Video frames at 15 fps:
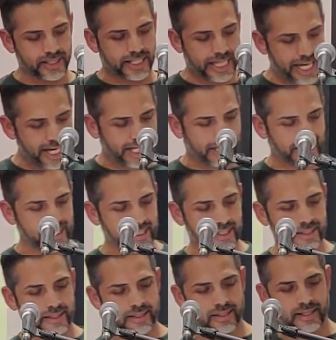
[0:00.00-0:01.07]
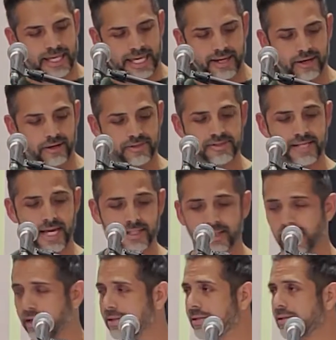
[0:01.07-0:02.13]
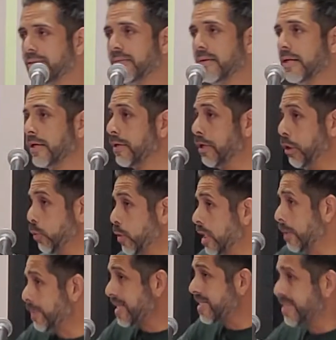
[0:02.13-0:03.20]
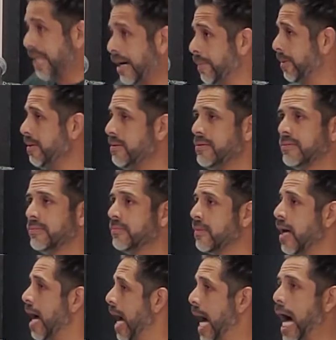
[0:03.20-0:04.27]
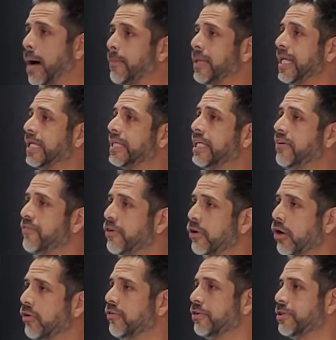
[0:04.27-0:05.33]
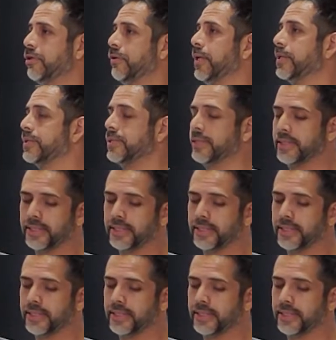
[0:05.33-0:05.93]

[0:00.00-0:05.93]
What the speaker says: God here said, look, you want to be stubborn? I'm going to give you over to it.